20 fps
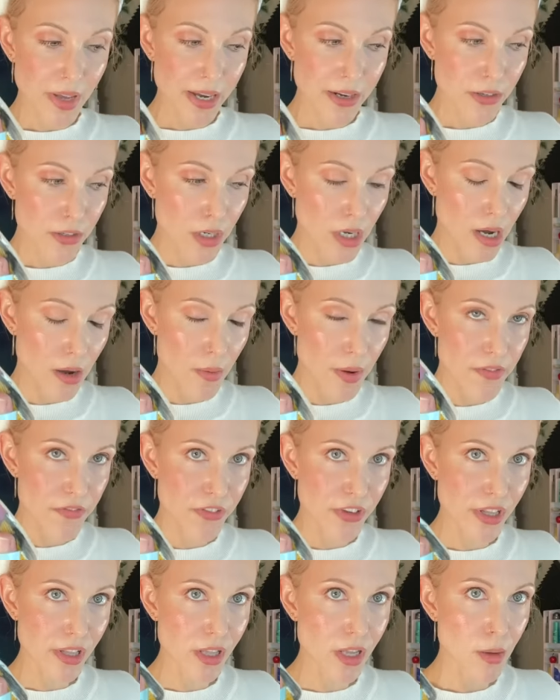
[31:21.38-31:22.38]
I don't know how I
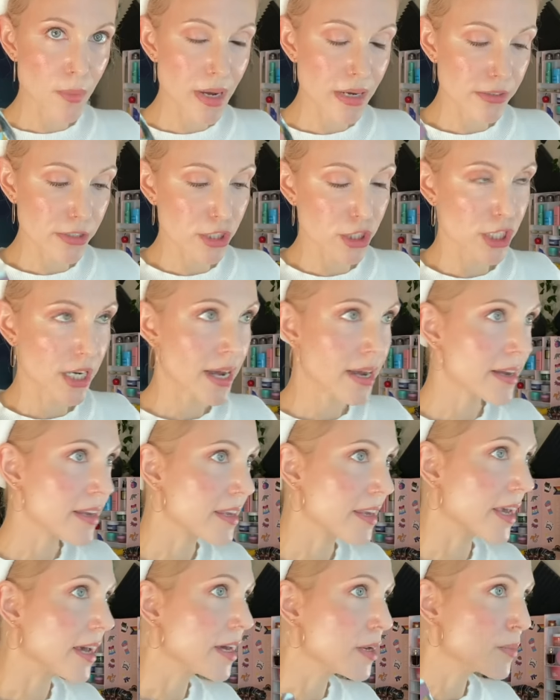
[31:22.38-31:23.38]
feel about Jack
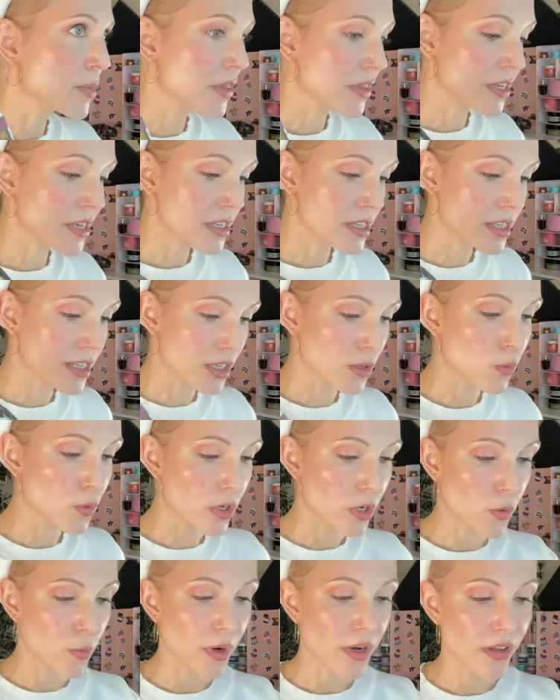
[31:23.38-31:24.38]
yet, but this did
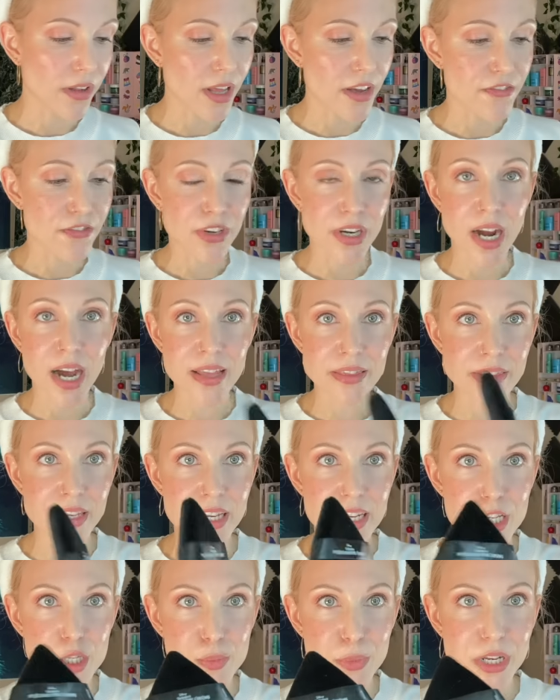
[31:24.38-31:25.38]
work well. I forgot
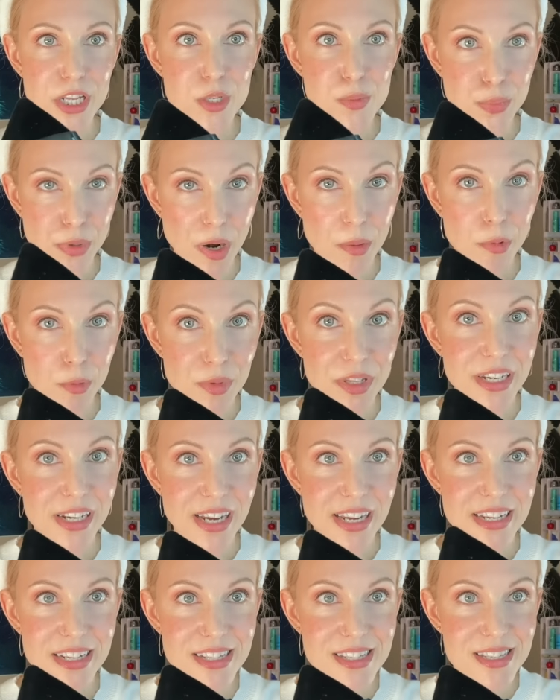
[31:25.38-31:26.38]
this, but it's probably
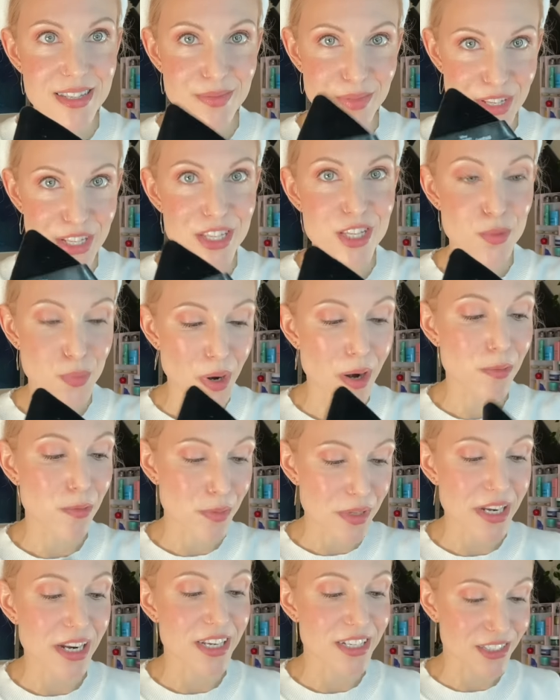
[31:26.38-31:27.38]
nice. This is
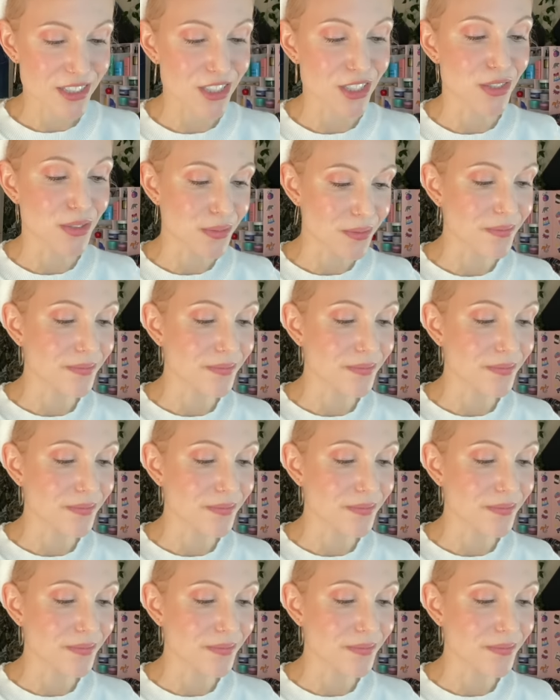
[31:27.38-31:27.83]
probably nice too.